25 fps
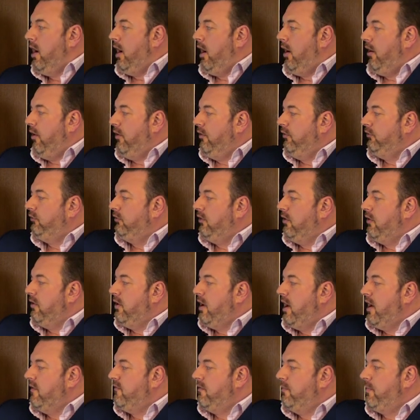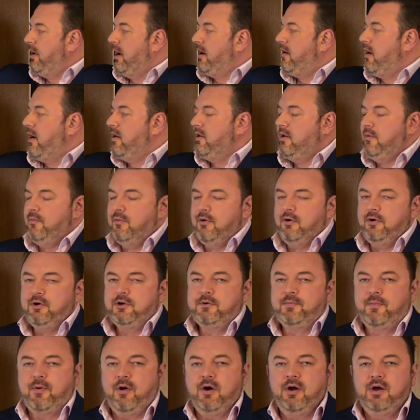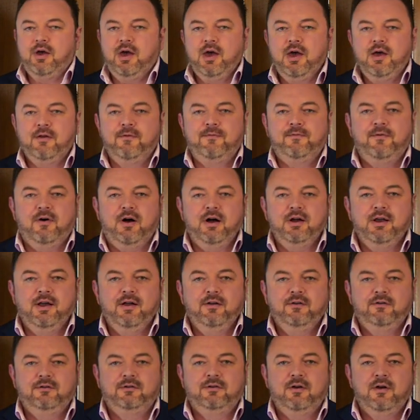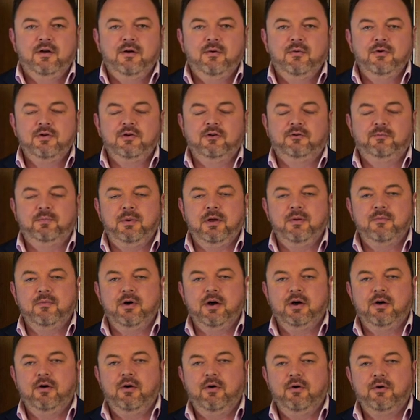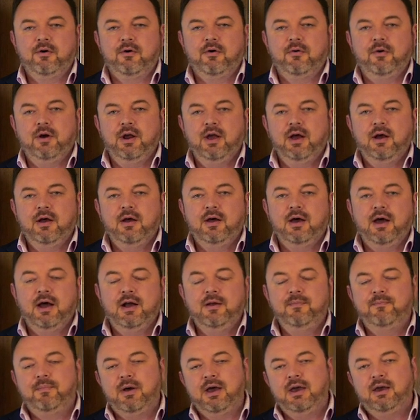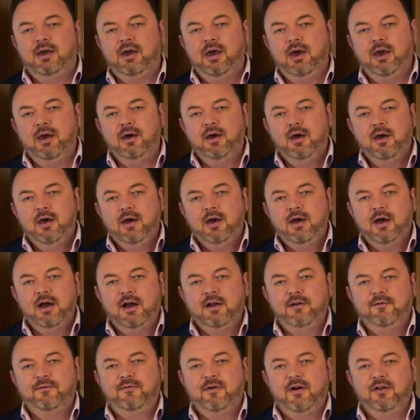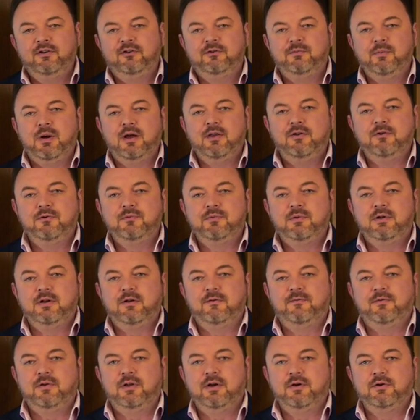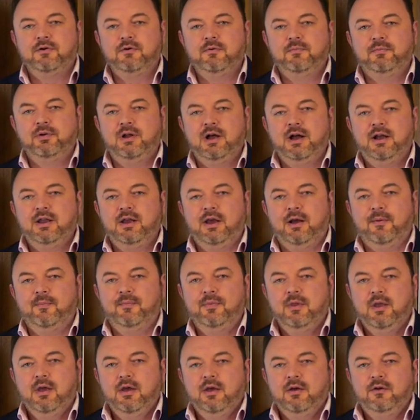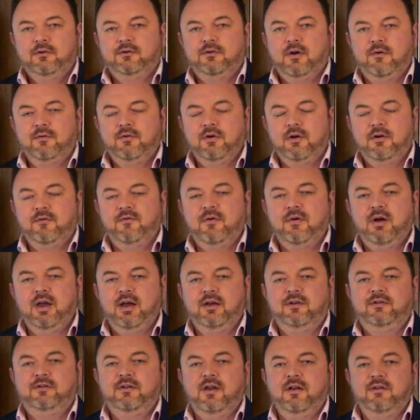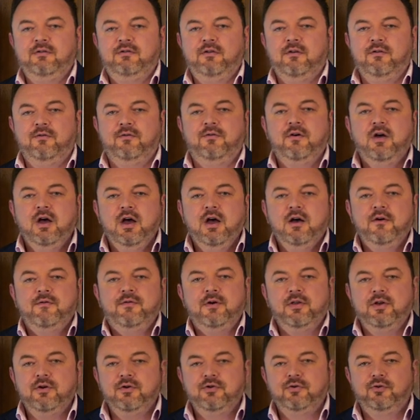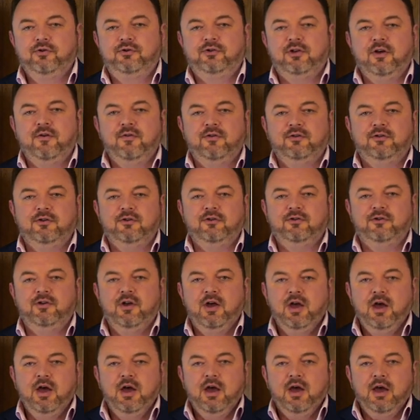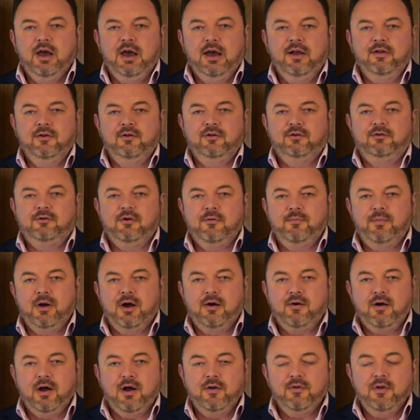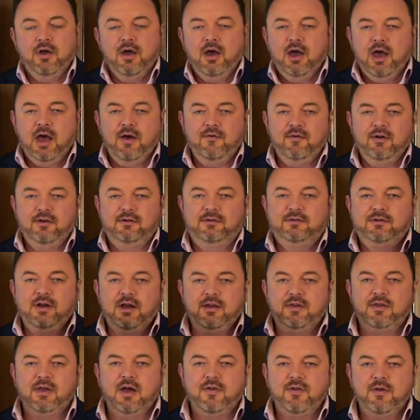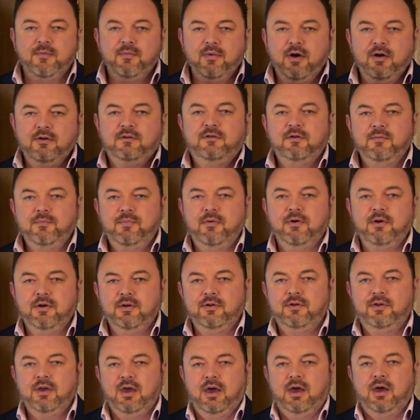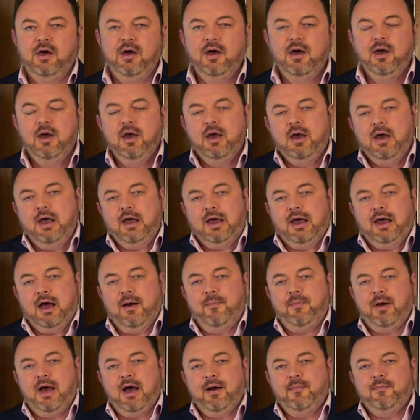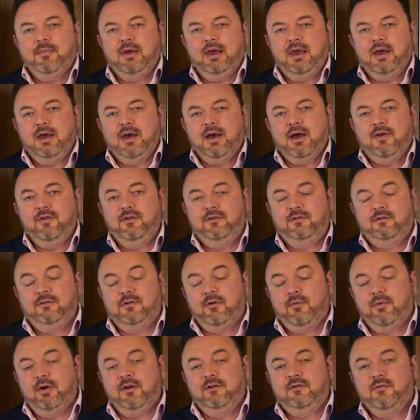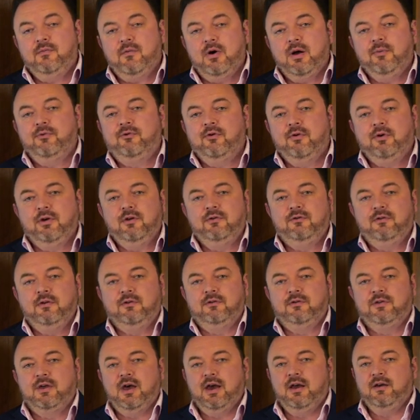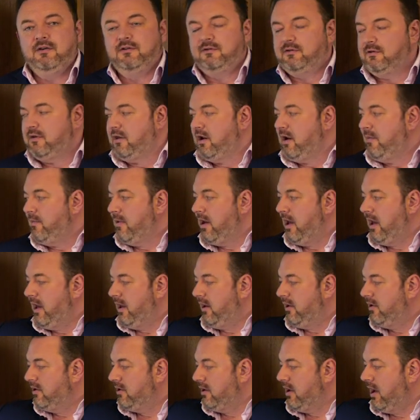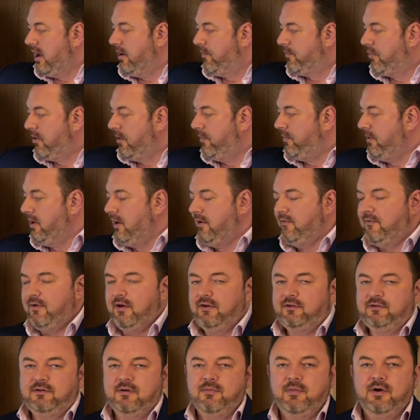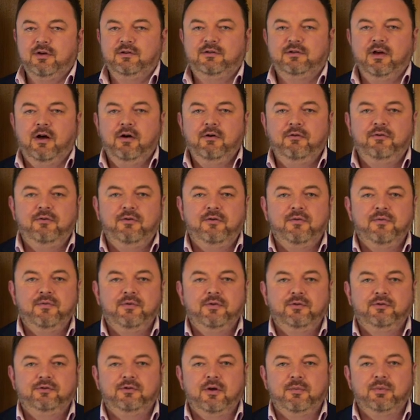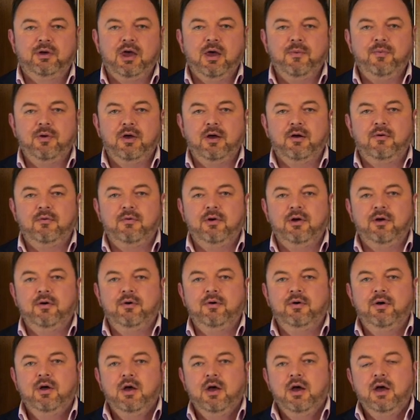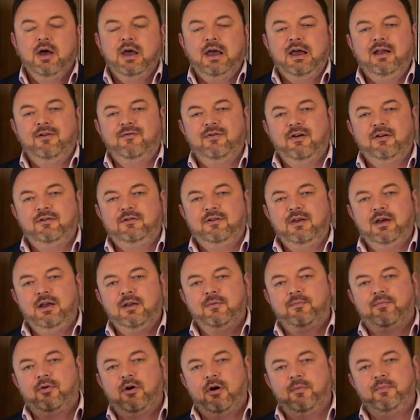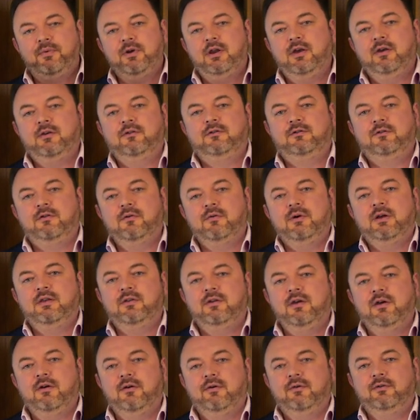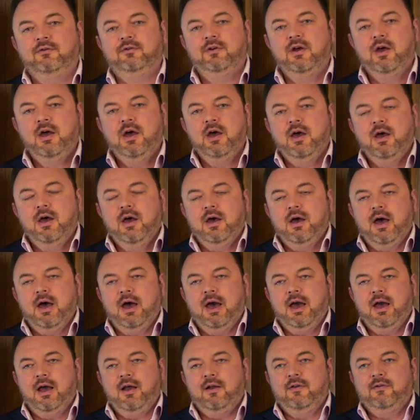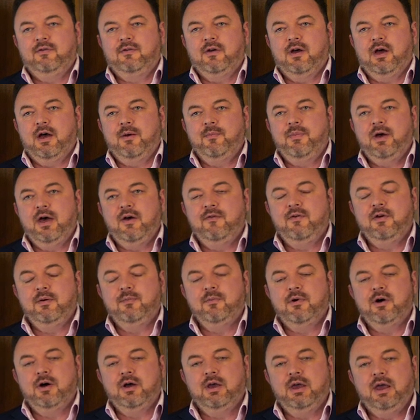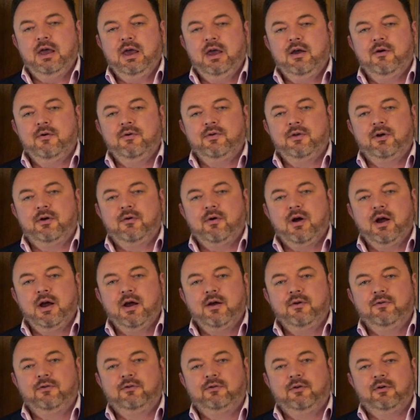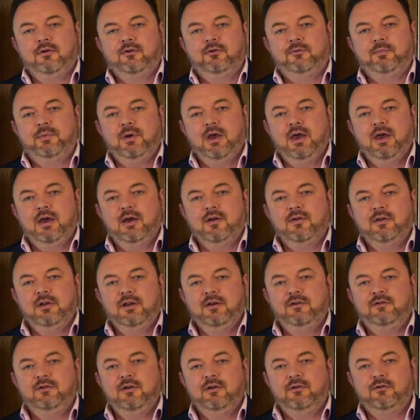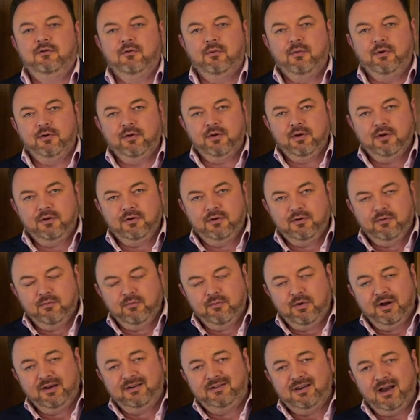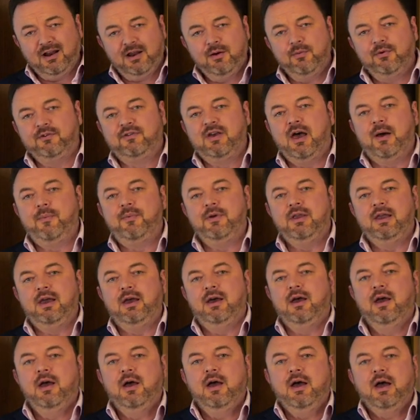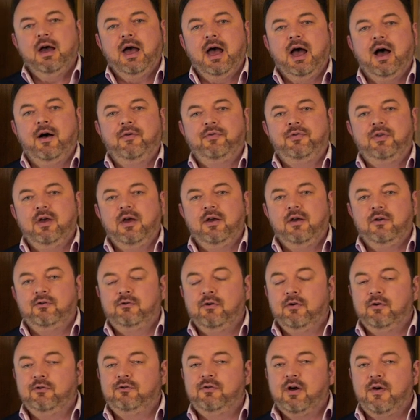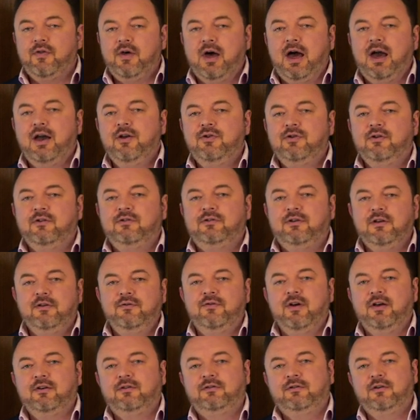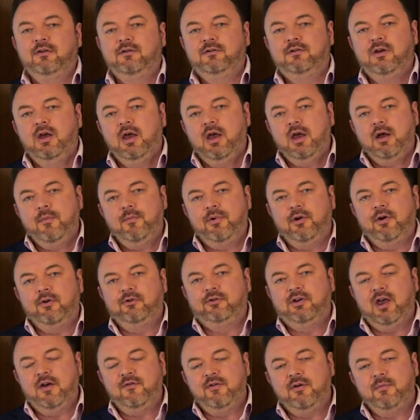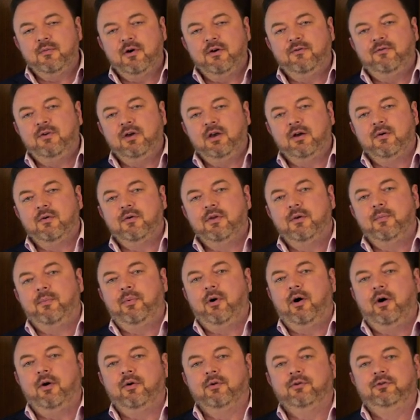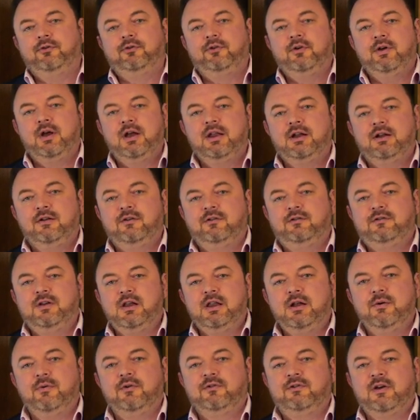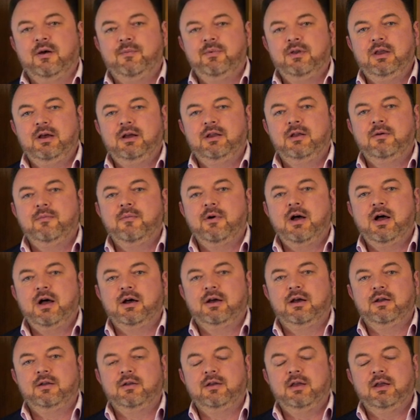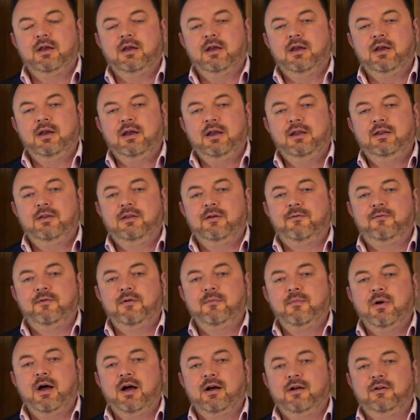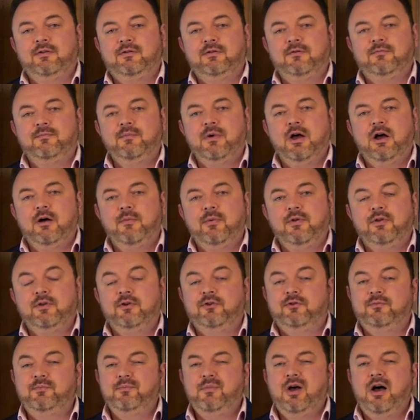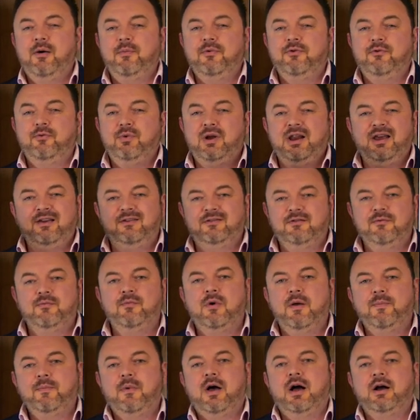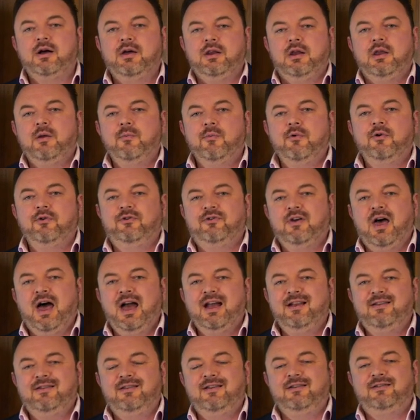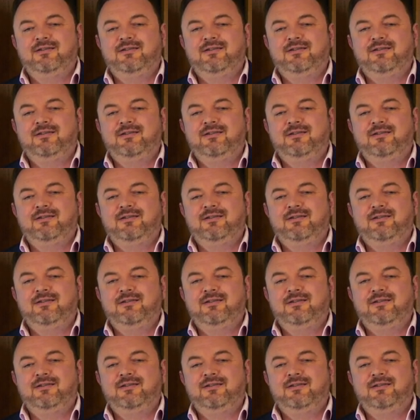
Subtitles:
I also have a background in mortgage broking and finance, which has been my whole career, and banking and funds management and financial planning. So I've got a very extensive financial services industry background. Having said that, the most important thing about me, and this is the reason why I'm talking to you today, is that I'm actually a property investor myself. So I'm keeping it real, investing in properties, doing deals, and having my ear on the ground, so to speak, and listening to what's happening out there, talking to other agents, investors, but also having my finger on the pulse and understanding what's happening in the market, in different markets of Melbourne, because Melbourne really isn't one market anymore. It's 8